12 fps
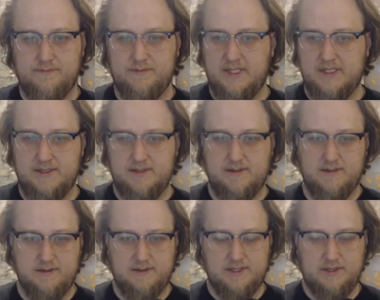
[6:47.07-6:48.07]
That's
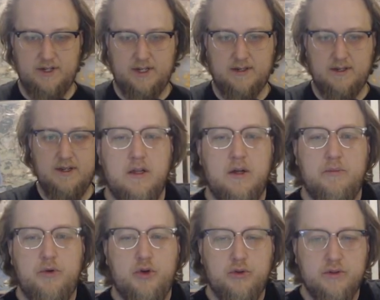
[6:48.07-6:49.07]
great.
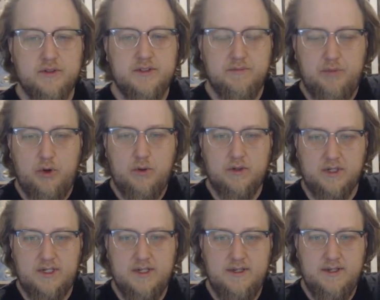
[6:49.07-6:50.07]
Pulled
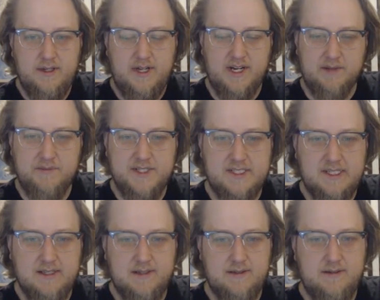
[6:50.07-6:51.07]
pork on a
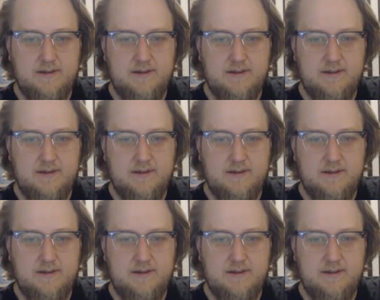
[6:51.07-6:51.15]
biscuit,